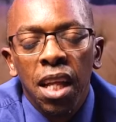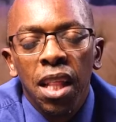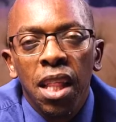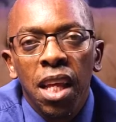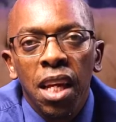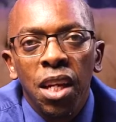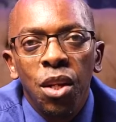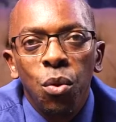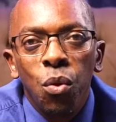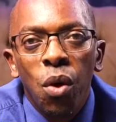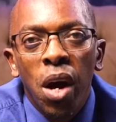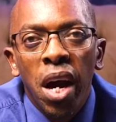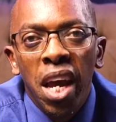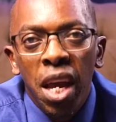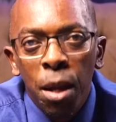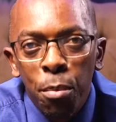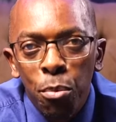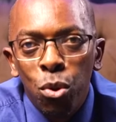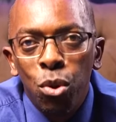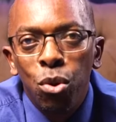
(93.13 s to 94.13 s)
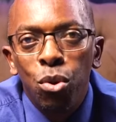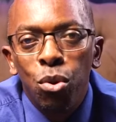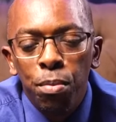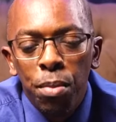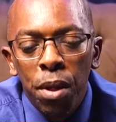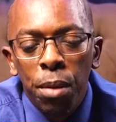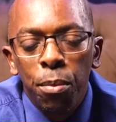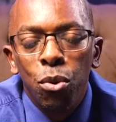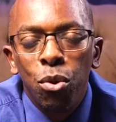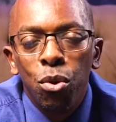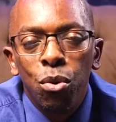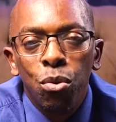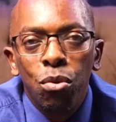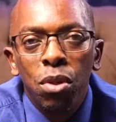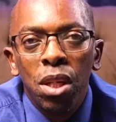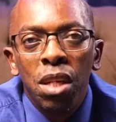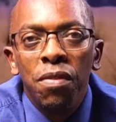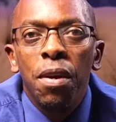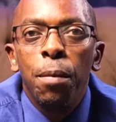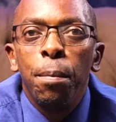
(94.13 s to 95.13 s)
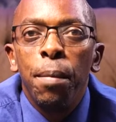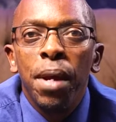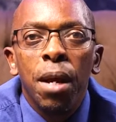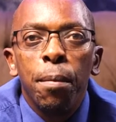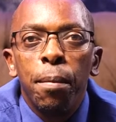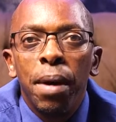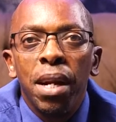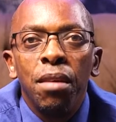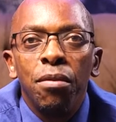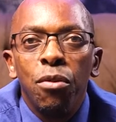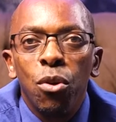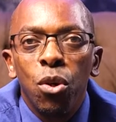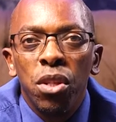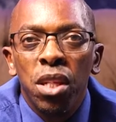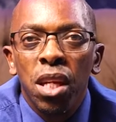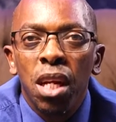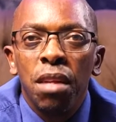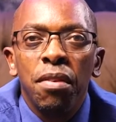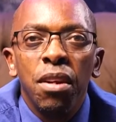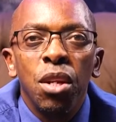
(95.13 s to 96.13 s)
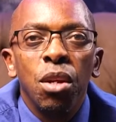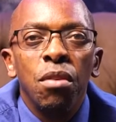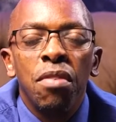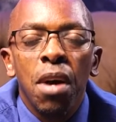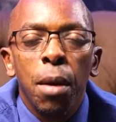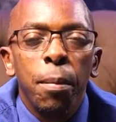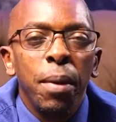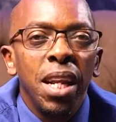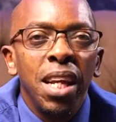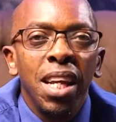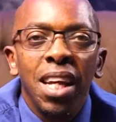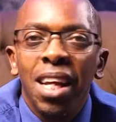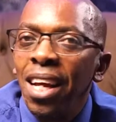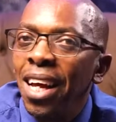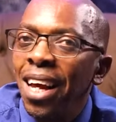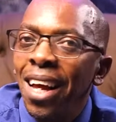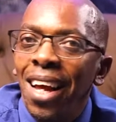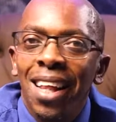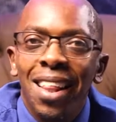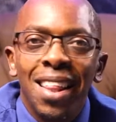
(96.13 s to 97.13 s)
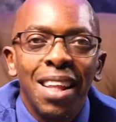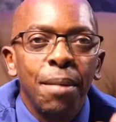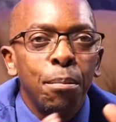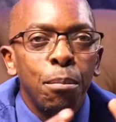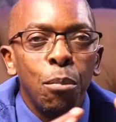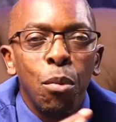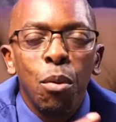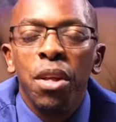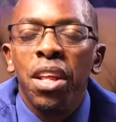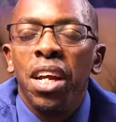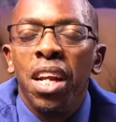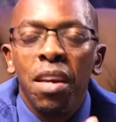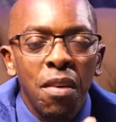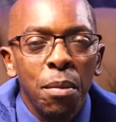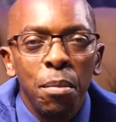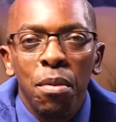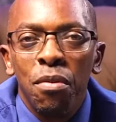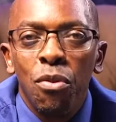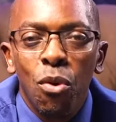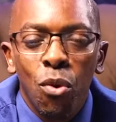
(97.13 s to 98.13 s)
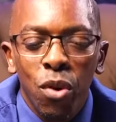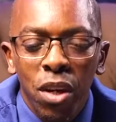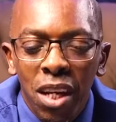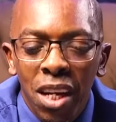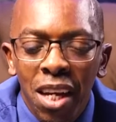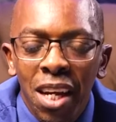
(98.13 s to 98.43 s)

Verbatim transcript: then you are able to be able to even make money for yourself and your family more than ever before